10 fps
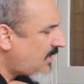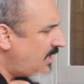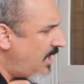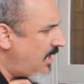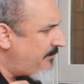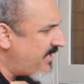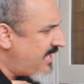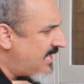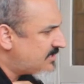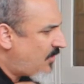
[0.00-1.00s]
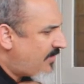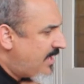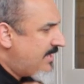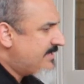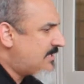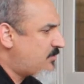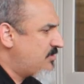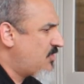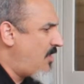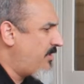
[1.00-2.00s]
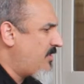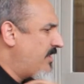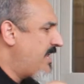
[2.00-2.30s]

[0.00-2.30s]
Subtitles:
But yeah, so that's what's going on.